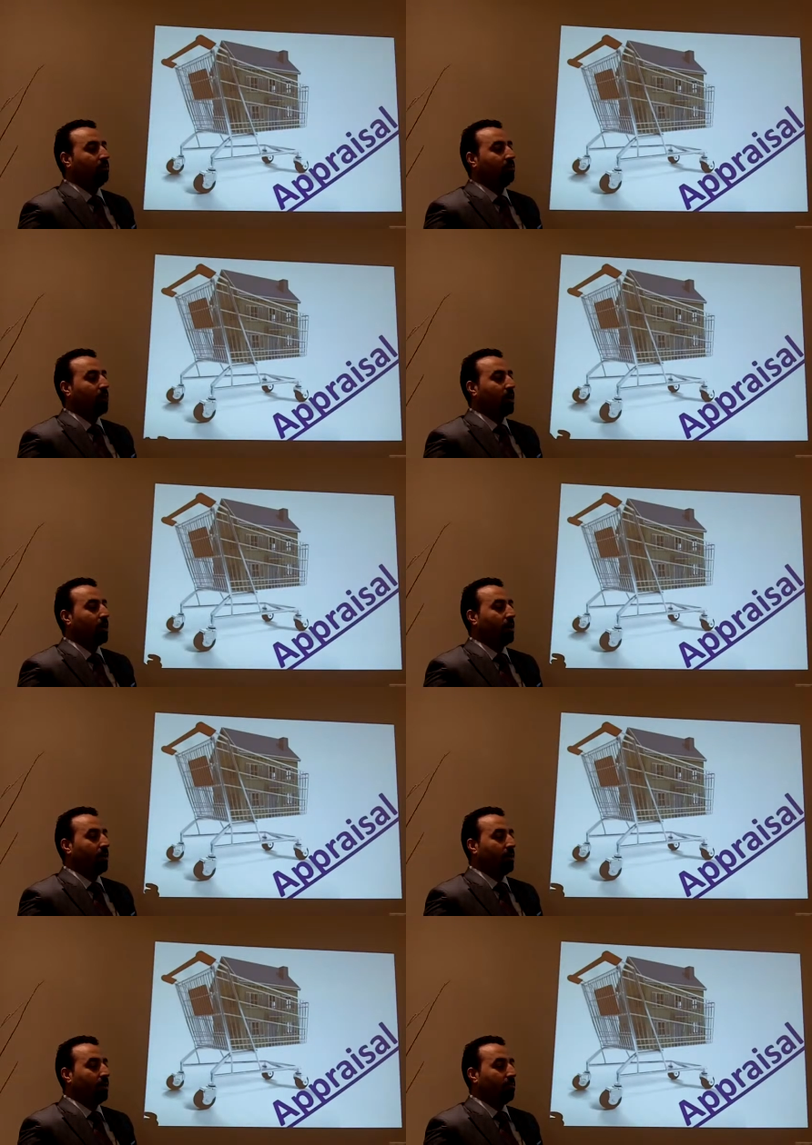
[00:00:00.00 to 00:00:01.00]
So,
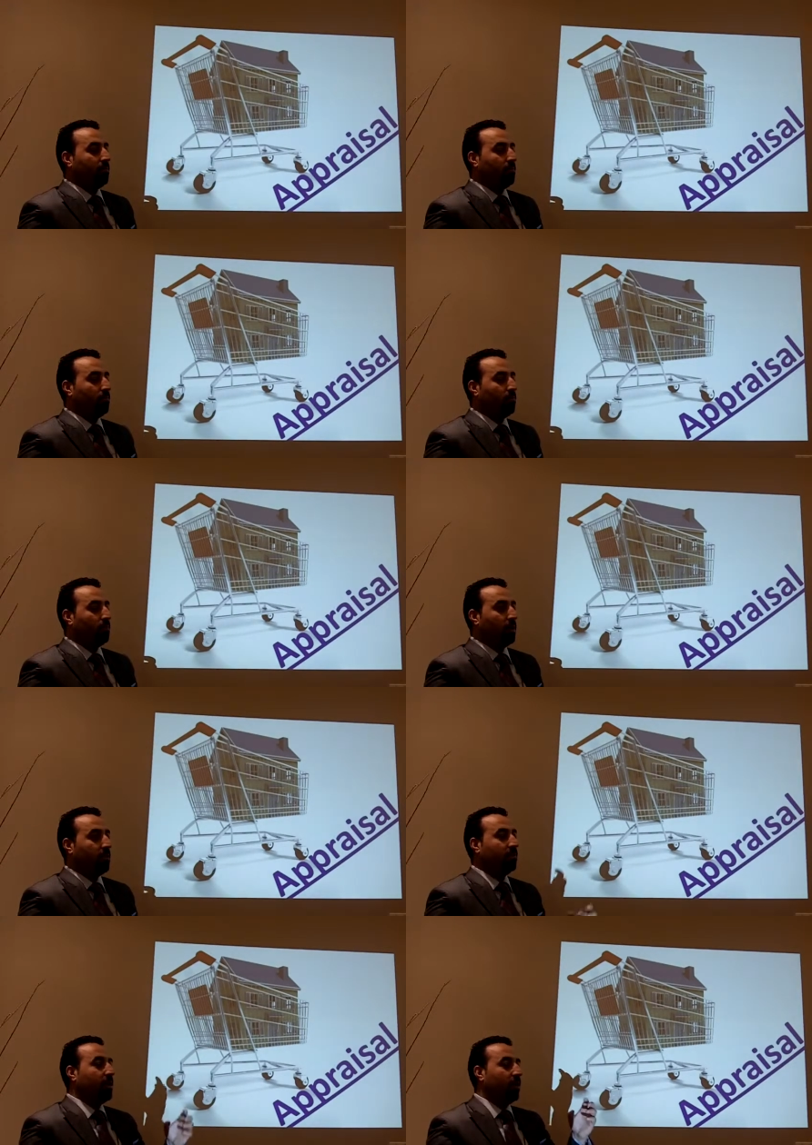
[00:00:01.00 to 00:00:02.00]
uh, uh
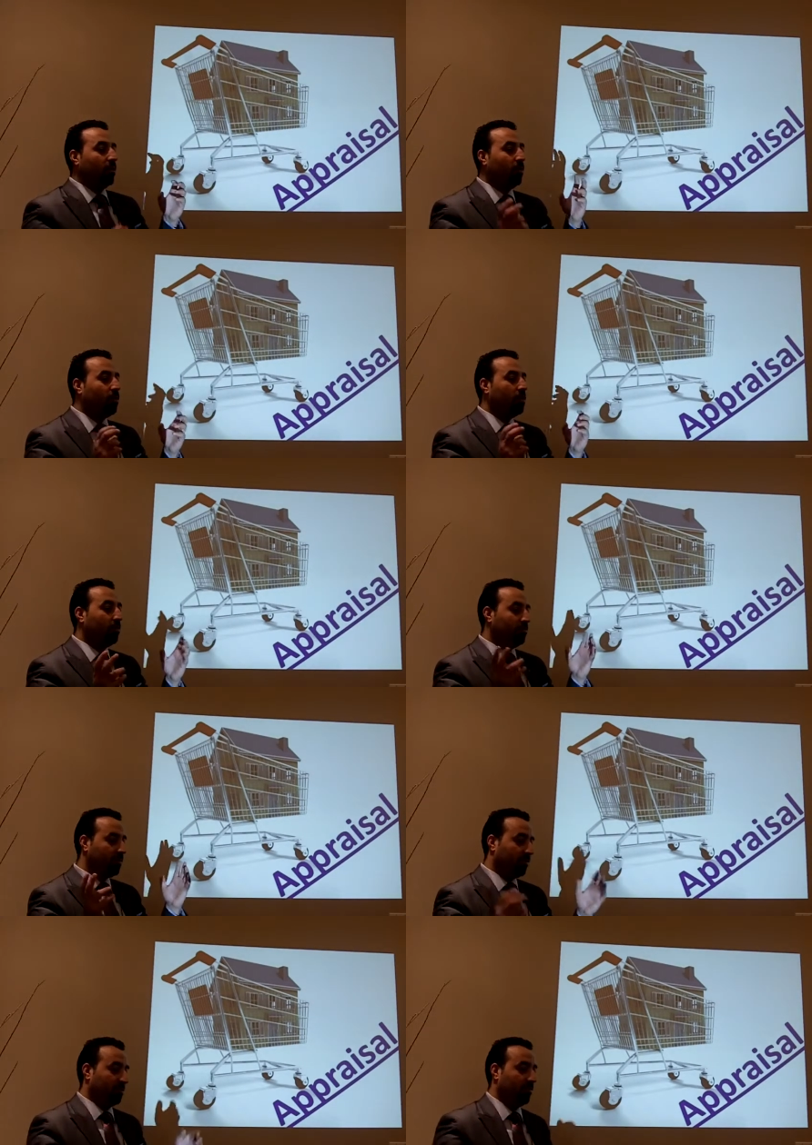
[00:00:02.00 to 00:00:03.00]
let's say a loan
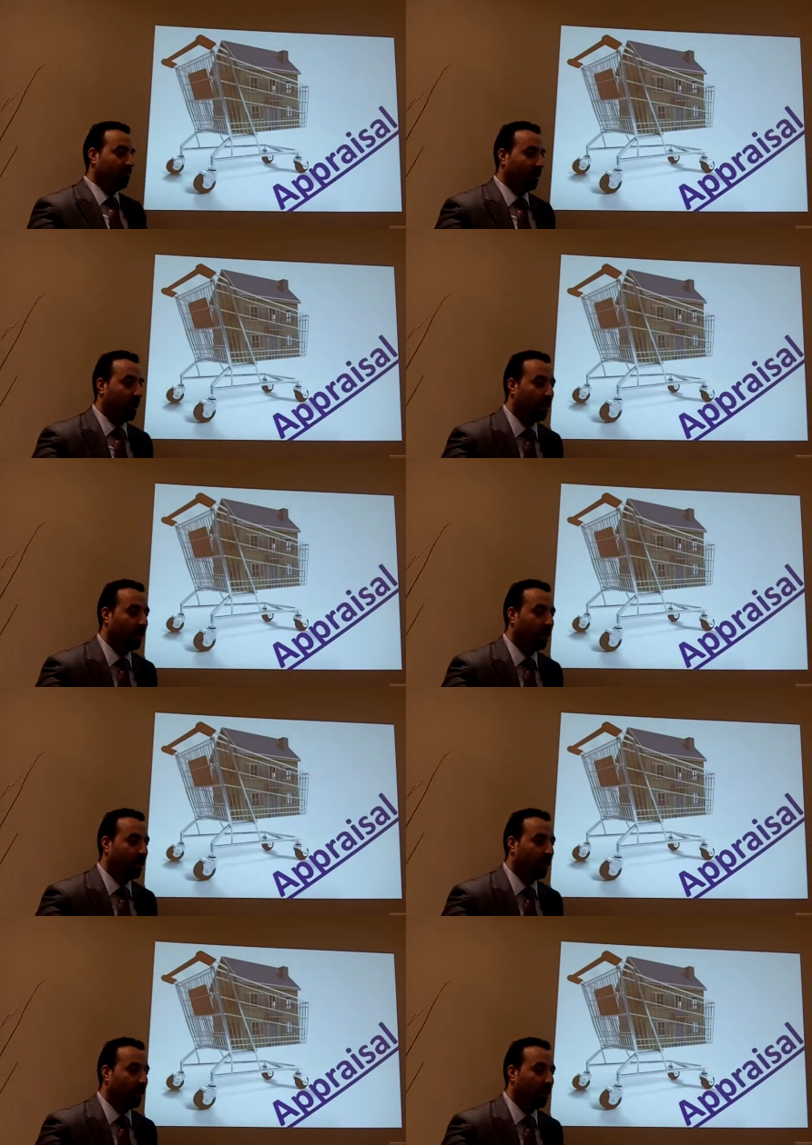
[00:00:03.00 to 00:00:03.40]
officer for hmm.